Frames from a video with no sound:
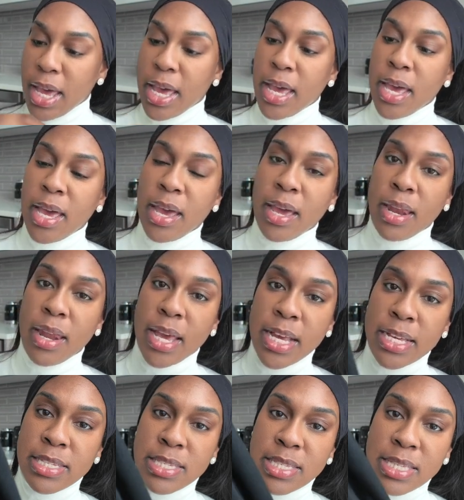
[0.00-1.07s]
And
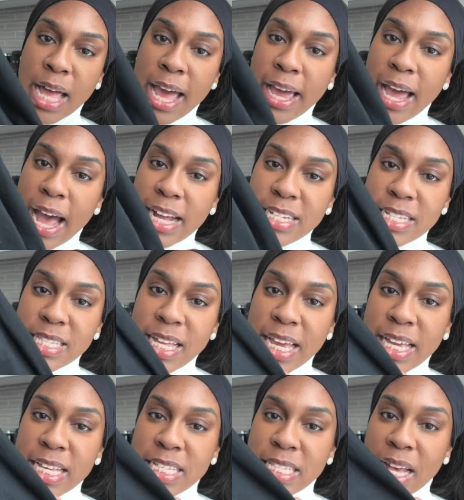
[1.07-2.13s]
it's like, I just
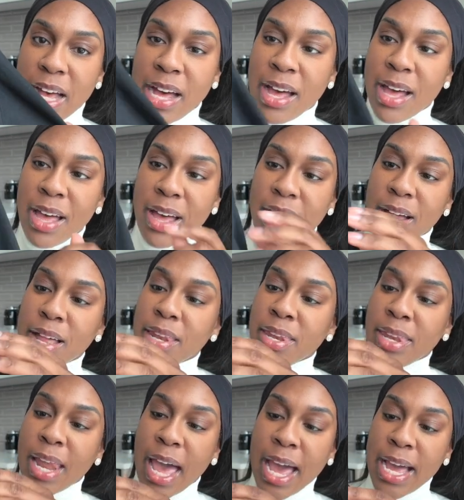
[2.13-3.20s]
think it's a
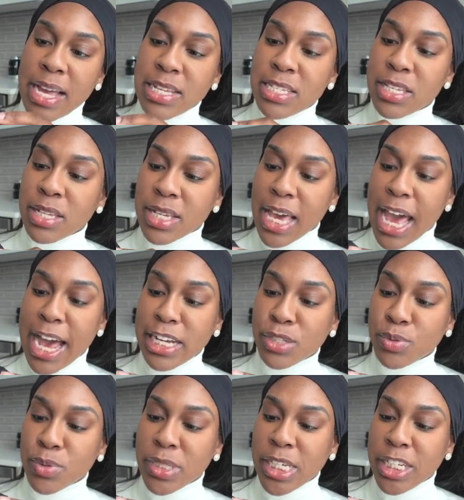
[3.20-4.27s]
nice
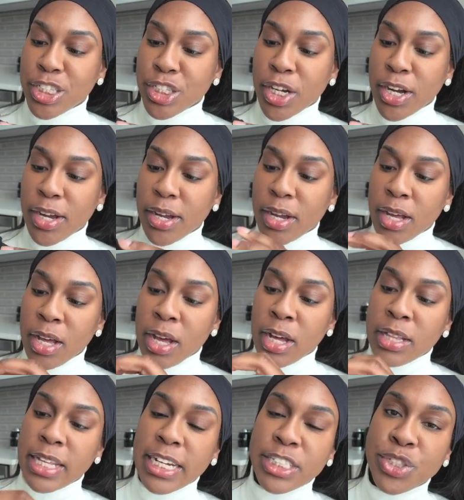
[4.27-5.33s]
casual t-shirt
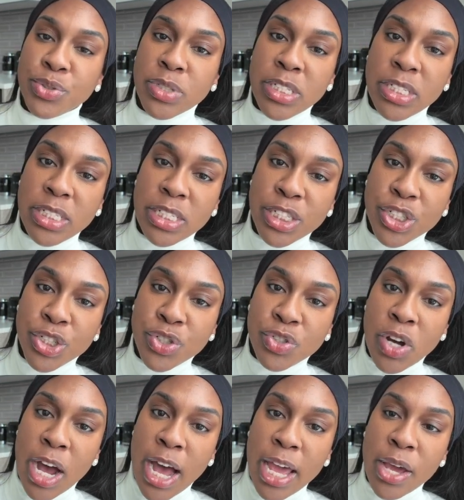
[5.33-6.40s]
that you can just
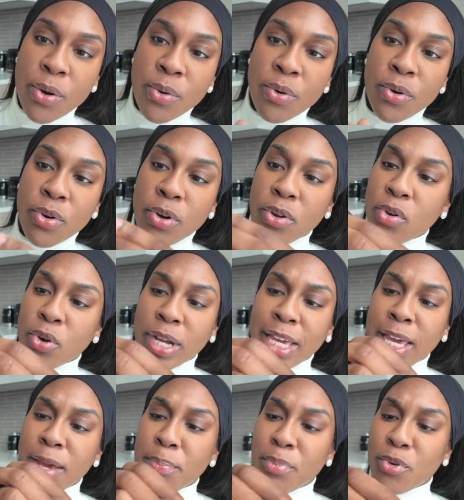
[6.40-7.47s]
try on or
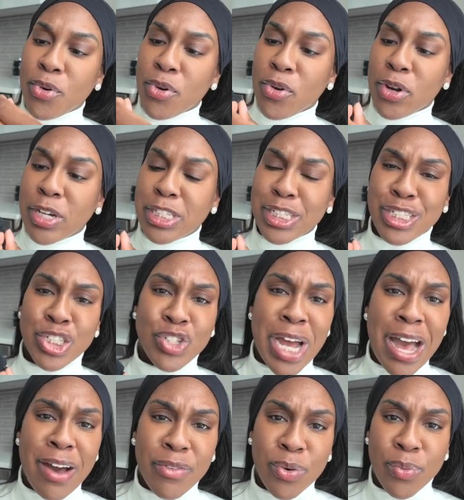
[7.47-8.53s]
keep on or just
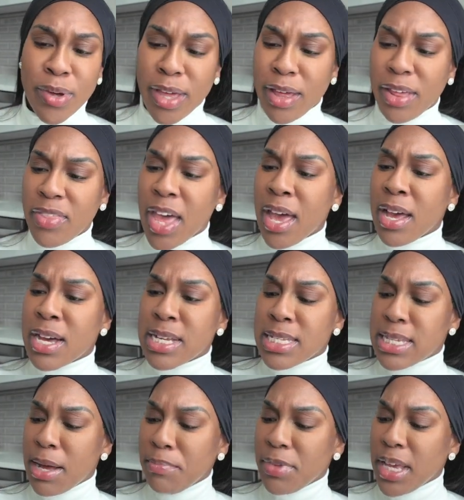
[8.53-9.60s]
travel with.
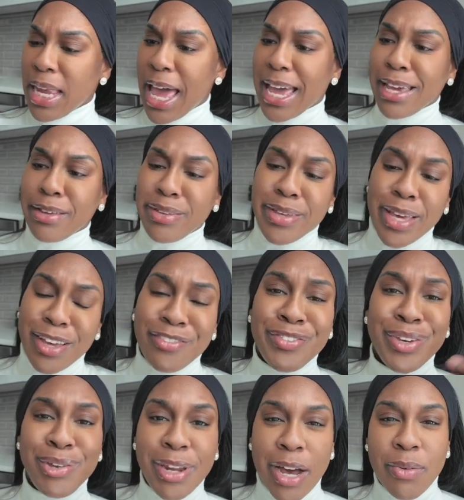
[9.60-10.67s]
Something like, if
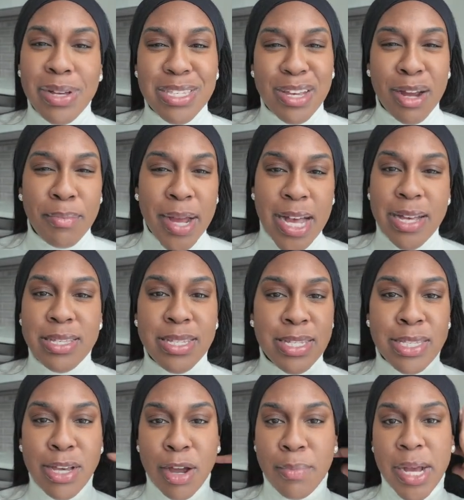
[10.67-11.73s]
you know it's Hermes,
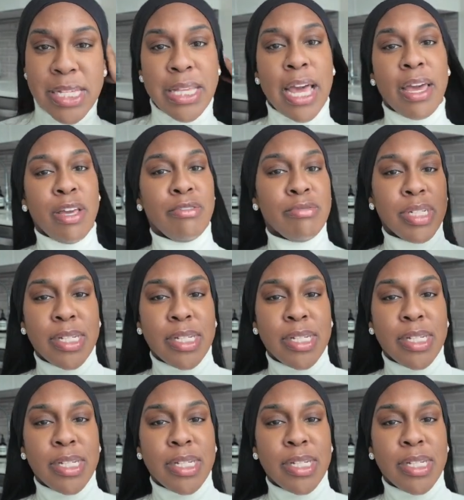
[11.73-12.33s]
it's Hermes. Like, you